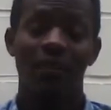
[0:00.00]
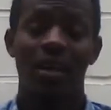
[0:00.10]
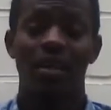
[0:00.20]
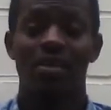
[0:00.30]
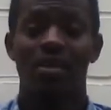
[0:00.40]

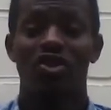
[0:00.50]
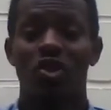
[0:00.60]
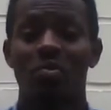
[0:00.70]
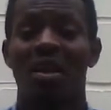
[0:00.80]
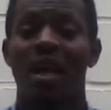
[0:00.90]
is a
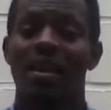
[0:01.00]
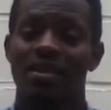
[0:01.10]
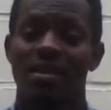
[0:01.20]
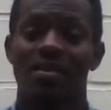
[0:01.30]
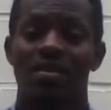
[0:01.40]
job
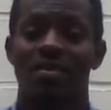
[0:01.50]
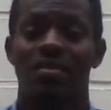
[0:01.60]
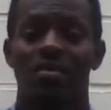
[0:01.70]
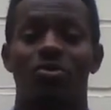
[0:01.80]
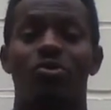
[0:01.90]
analysis,
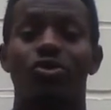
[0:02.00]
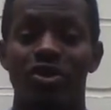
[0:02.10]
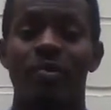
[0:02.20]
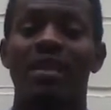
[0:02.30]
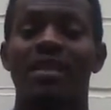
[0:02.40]

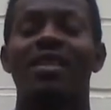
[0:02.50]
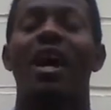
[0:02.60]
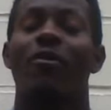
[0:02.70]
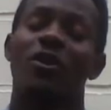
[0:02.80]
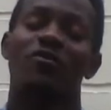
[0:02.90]
recruitment and
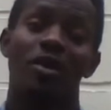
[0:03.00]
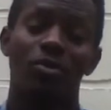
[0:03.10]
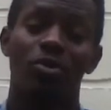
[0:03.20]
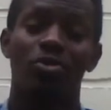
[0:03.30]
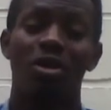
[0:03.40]
hiring of
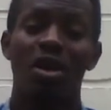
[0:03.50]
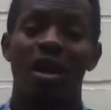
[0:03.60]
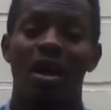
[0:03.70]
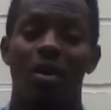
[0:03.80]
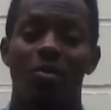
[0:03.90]
people
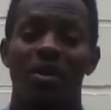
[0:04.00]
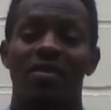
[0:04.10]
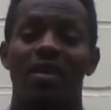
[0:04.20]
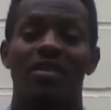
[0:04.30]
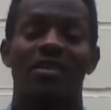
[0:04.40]
with
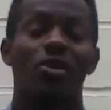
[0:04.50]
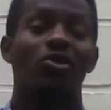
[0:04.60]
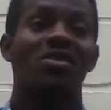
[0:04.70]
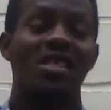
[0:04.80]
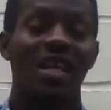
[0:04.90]

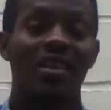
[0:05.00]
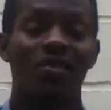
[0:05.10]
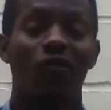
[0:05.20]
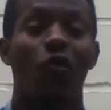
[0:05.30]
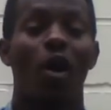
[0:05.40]
certain skills
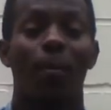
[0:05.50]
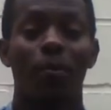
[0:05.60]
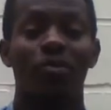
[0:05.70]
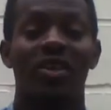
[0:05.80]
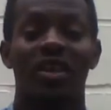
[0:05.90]
for
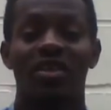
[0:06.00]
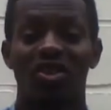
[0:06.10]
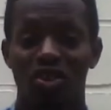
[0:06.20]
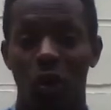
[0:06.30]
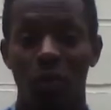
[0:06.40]
appropriate
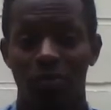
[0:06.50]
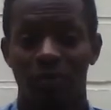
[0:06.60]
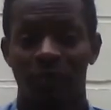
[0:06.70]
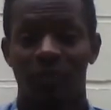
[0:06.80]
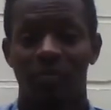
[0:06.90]
job,
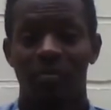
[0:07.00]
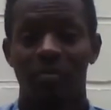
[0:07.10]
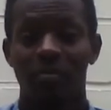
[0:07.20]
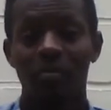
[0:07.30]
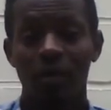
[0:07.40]

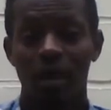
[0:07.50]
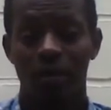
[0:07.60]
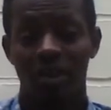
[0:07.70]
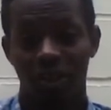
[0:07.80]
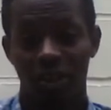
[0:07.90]
and
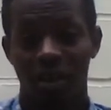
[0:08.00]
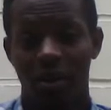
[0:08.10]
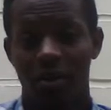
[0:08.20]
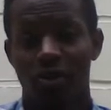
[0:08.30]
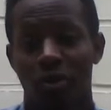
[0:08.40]
it
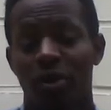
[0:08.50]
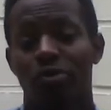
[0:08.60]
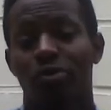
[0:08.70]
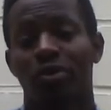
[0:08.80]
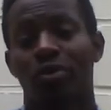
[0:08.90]
also
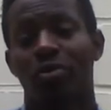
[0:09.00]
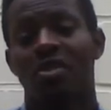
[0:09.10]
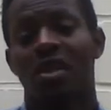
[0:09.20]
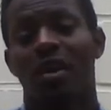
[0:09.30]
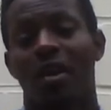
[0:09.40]

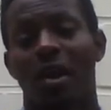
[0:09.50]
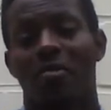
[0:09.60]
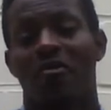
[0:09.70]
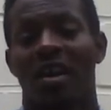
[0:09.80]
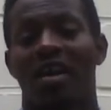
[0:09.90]
includes
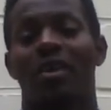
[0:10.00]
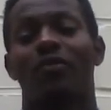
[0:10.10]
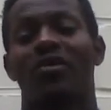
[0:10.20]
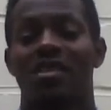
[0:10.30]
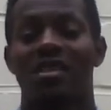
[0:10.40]
providing or
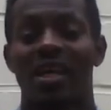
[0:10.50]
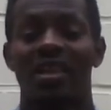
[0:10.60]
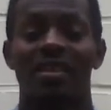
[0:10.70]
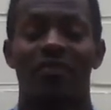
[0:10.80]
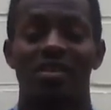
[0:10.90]

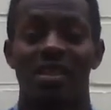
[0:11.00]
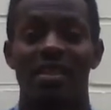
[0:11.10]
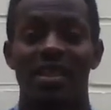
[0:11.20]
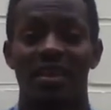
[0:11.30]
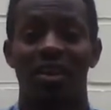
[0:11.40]

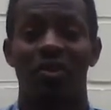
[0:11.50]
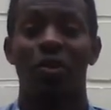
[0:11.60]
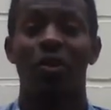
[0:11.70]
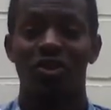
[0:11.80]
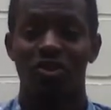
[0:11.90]
facilitating an
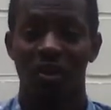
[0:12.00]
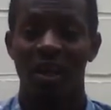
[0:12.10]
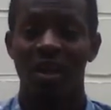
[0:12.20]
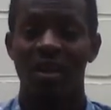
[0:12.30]
ongoing training,